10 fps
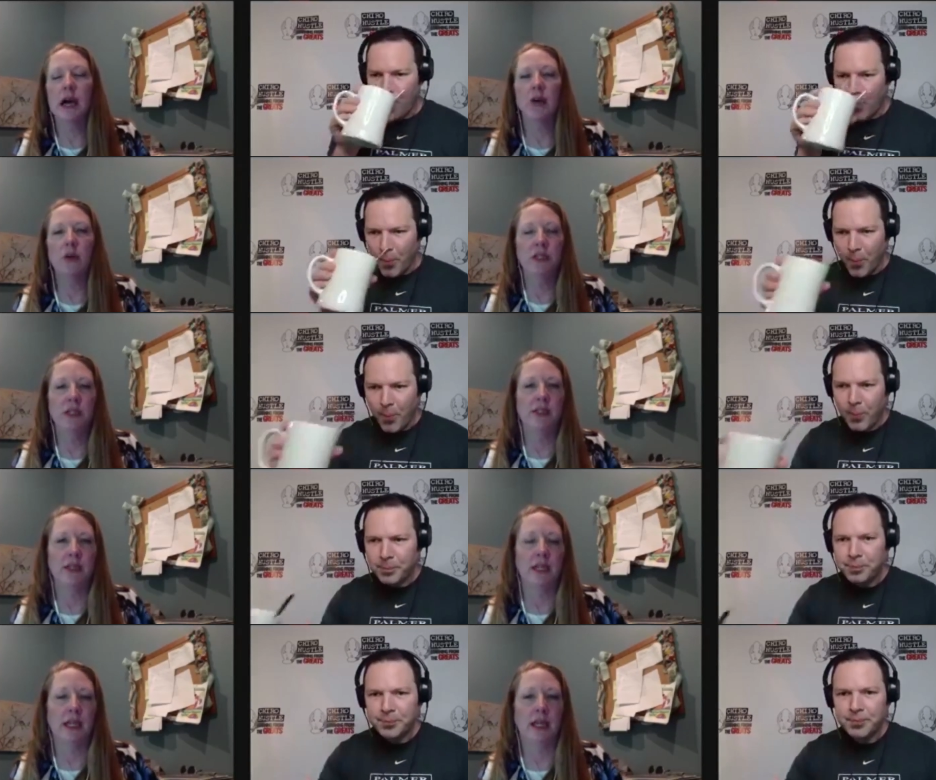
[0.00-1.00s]
Speaker 1: not only
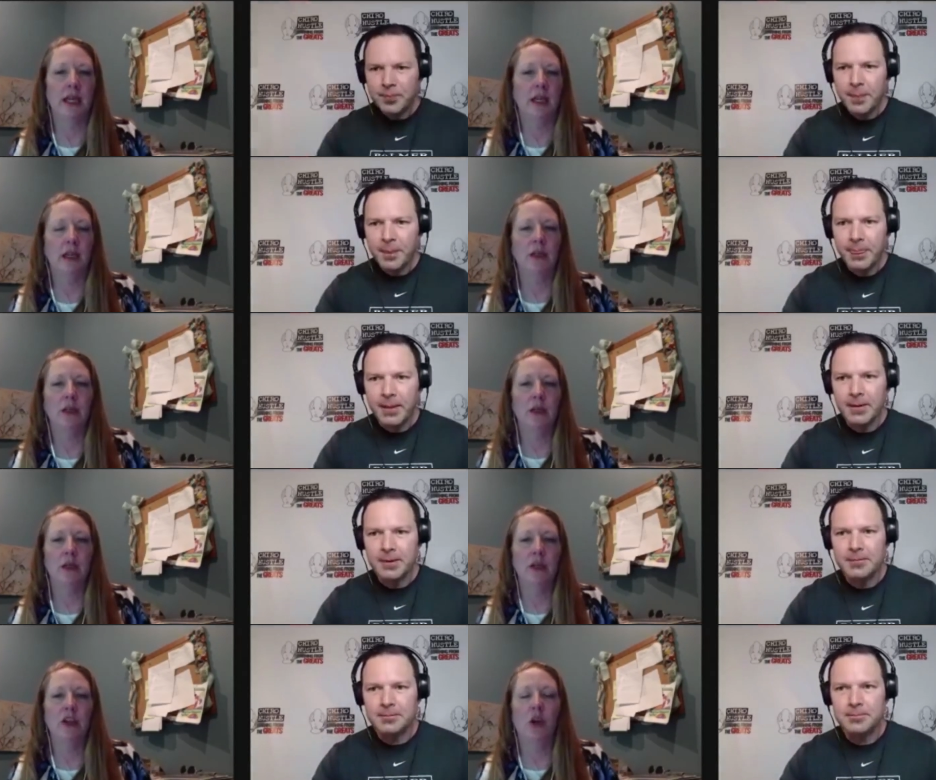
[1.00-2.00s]
is it hitting
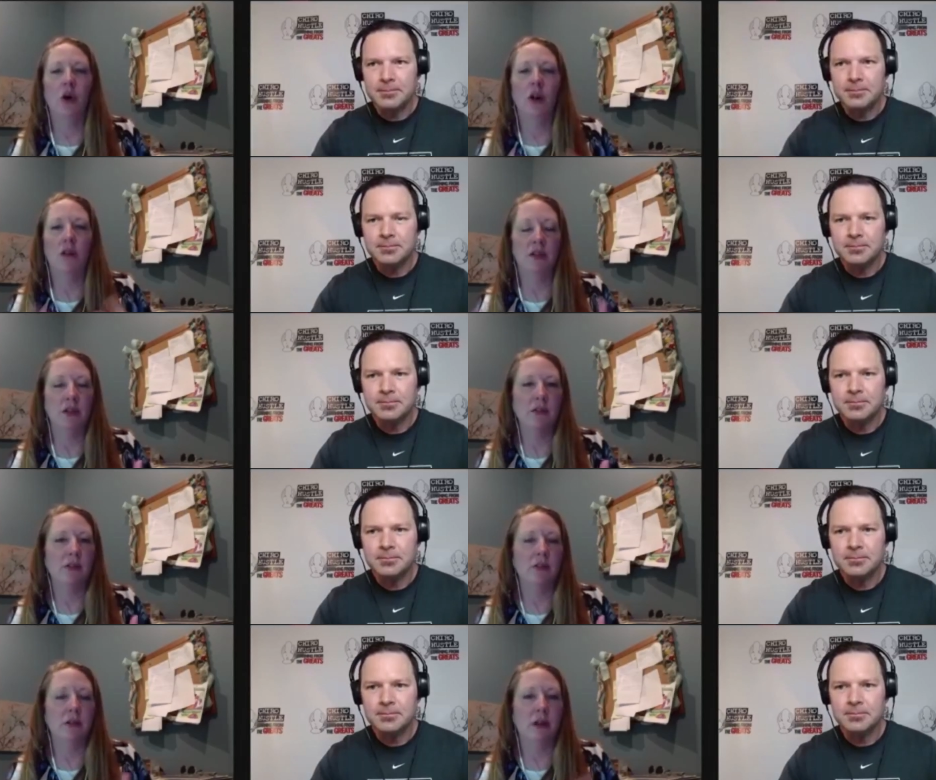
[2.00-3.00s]
you know all of
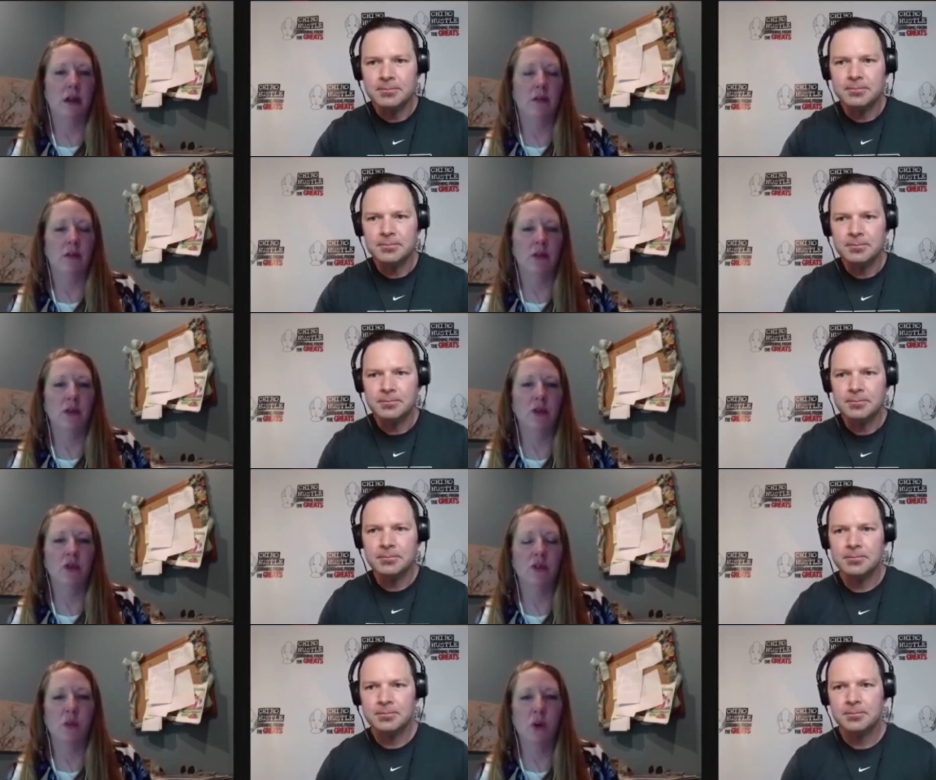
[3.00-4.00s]
us um,
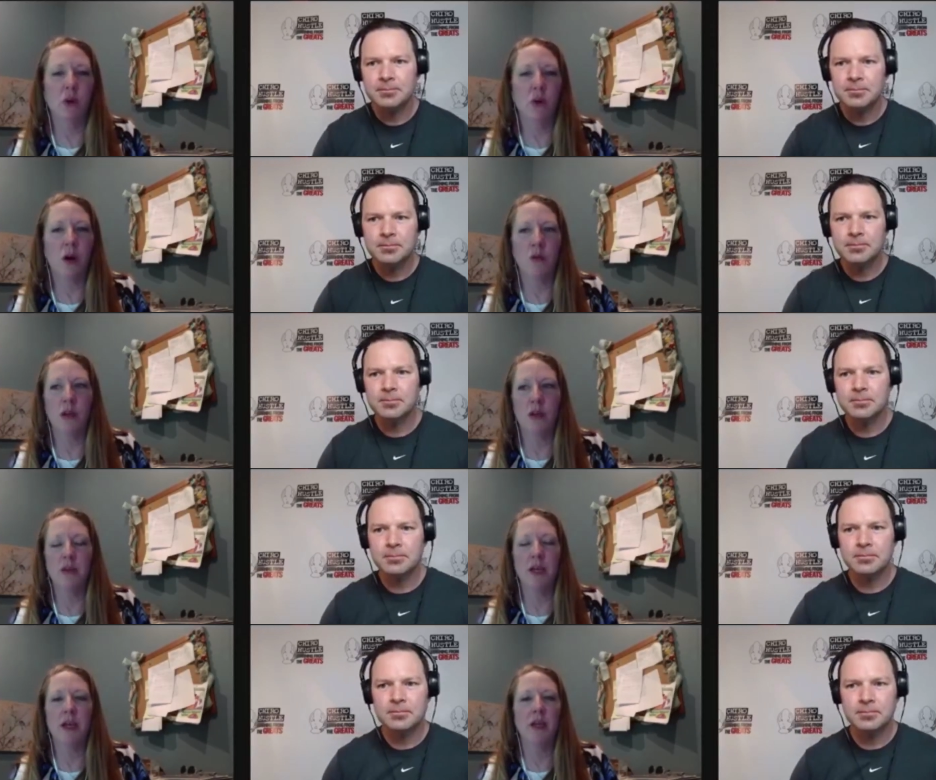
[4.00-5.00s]
who support Palmer
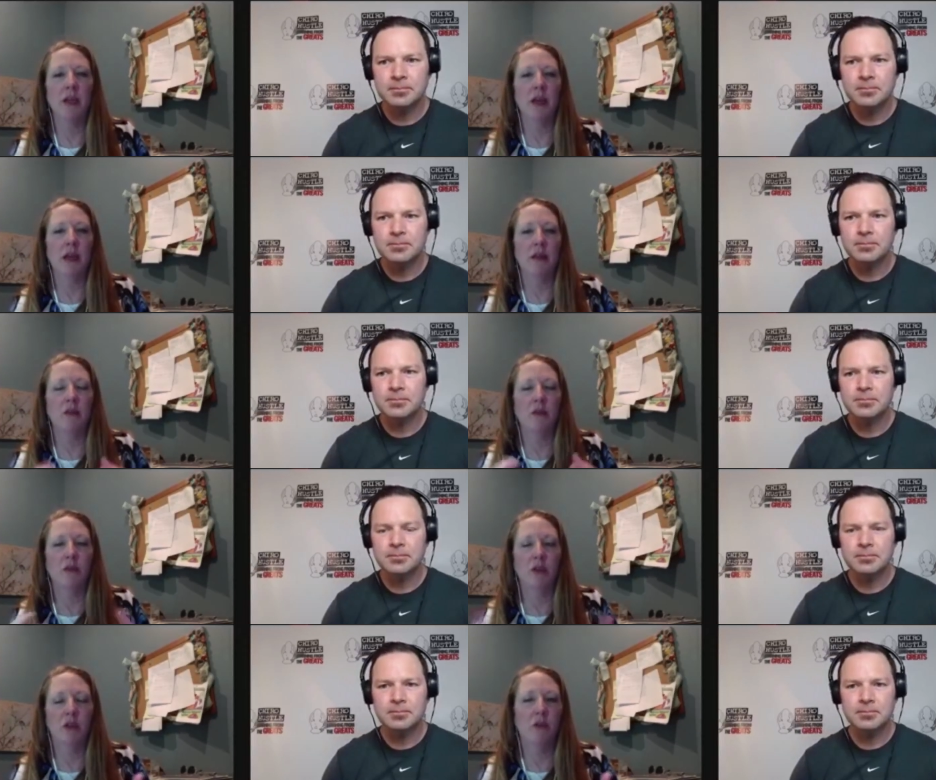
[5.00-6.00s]
Rugby and and
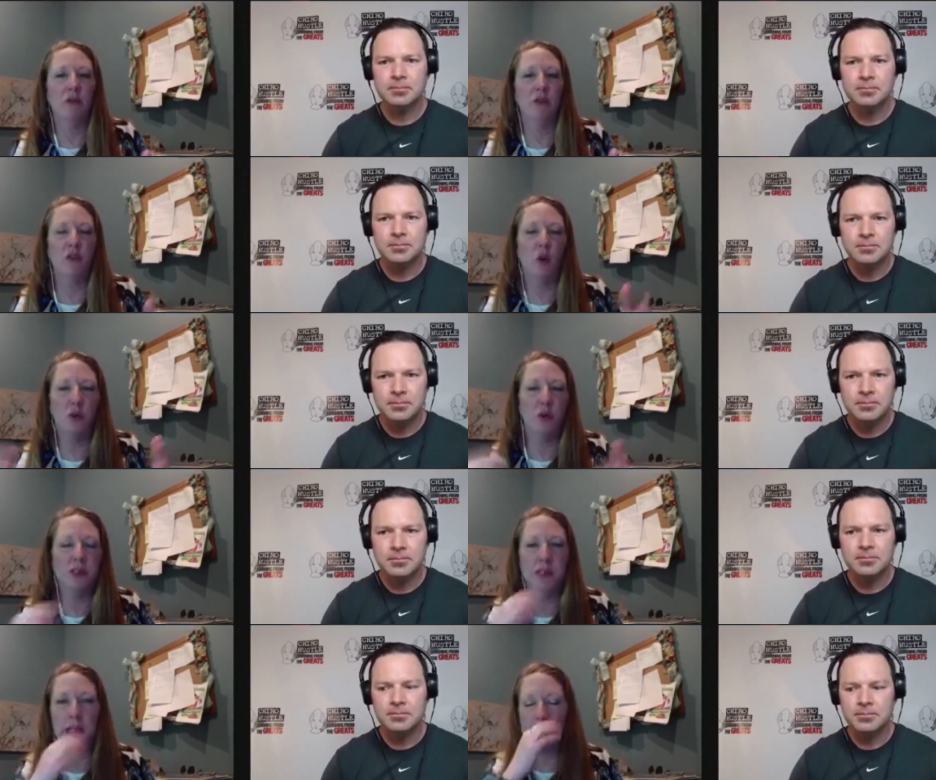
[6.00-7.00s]
you know the old
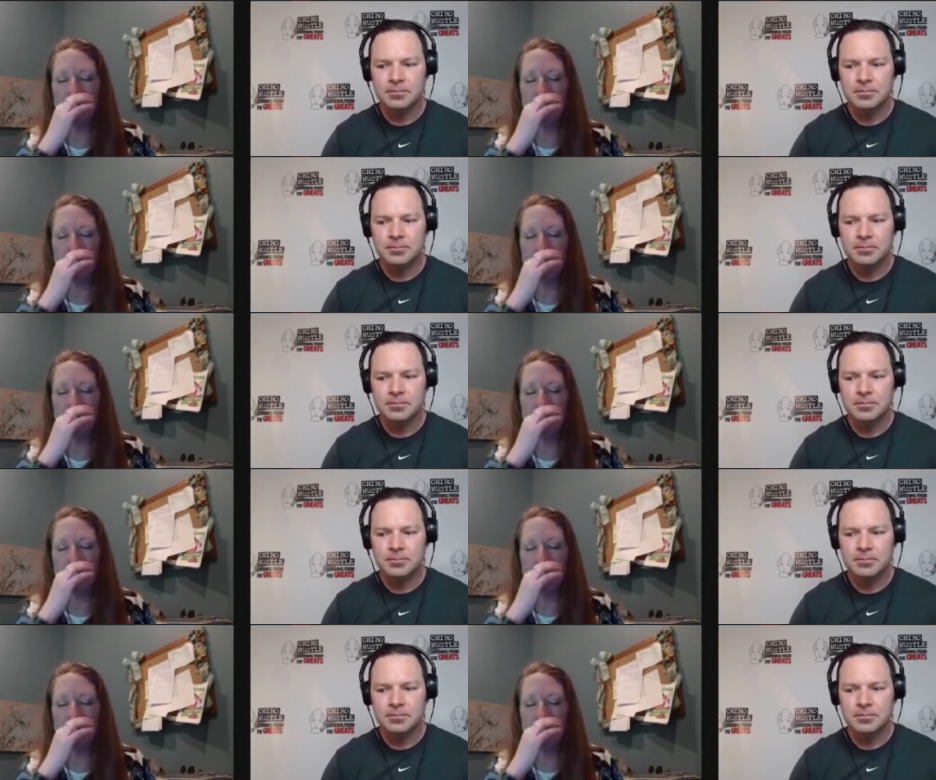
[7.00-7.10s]
boys